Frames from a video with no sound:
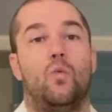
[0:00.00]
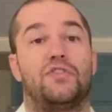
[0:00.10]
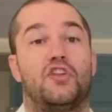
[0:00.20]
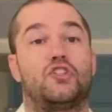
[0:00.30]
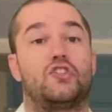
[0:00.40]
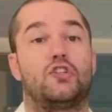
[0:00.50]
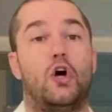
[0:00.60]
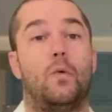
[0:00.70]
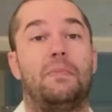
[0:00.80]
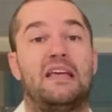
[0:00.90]
with the
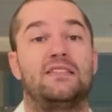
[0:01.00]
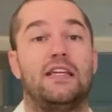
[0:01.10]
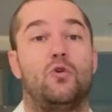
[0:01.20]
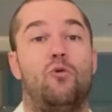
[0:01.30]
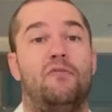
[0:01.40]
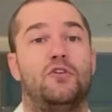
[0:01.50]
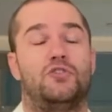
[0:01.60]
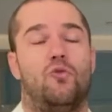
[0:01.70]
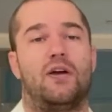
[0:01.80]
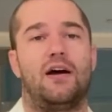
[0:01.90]
slope is equivalent
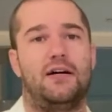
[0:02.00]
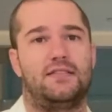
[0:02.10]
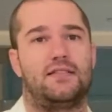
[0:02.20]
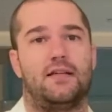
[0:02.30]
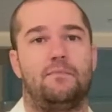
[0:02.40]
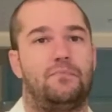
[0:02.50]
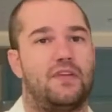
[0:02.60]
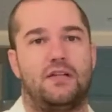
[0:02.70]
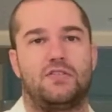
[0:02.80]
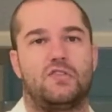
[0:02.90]
to a constant
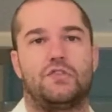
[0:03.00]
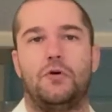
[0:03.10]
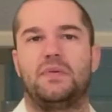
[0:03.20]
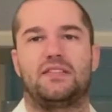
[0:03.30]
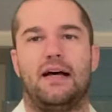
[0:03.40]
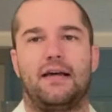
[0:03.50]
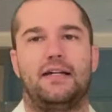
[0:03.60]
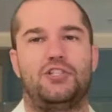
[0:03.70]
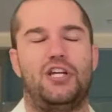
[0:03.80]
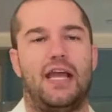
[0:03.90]
because the slope is not
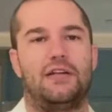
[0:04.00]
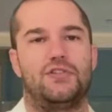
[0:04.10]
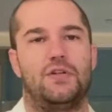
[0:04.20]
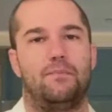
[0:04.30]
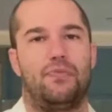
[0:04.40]
going to change.